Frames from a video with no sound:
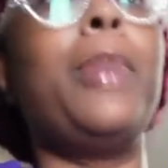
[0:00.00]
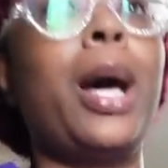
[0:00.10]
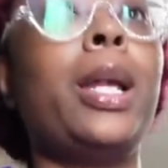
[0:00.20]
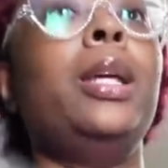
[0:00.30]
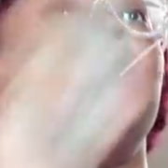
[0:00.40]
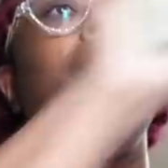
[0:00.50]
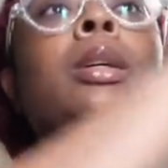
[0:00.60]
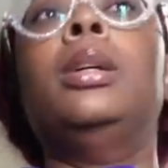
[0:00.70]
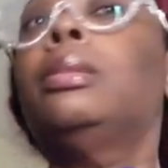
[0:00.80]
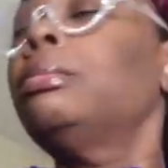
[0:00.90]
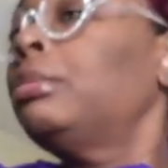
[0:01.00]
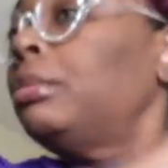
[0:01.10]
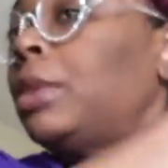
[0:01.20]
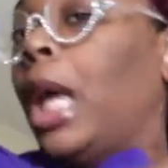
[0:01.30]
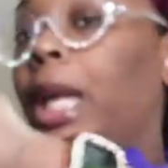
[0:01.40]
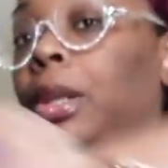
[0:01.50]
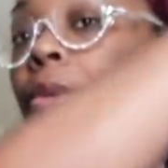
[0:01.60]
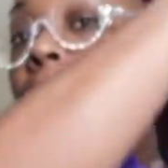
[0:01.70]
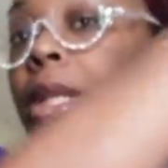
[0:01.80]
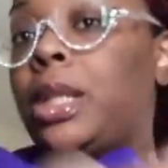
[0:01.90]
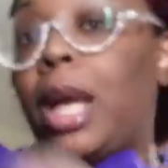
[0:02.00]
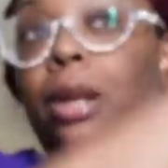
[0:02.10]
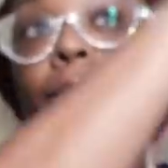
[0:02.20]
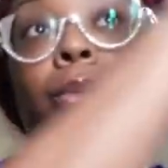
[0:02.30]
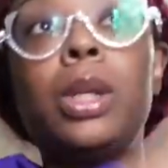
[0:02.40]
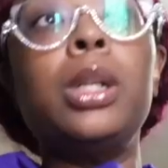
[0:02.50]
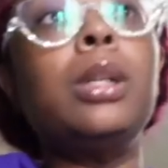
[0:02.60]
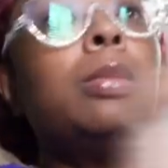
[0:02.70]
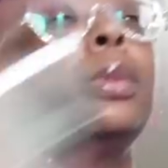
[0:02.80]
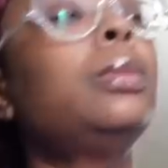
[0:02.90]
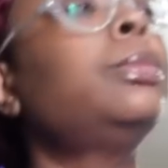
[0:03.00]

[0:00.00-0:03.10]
body and do this. I don't rub